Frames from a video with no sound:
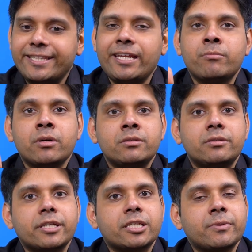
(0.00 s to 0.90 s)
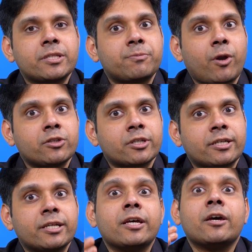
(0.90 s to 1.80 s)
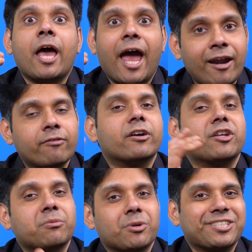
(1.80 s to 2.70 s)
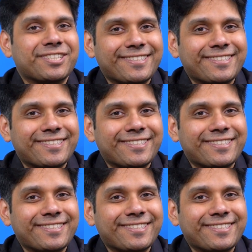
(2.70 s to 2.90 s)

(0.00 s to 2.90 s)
3 months, 6 months project, and 1 year project.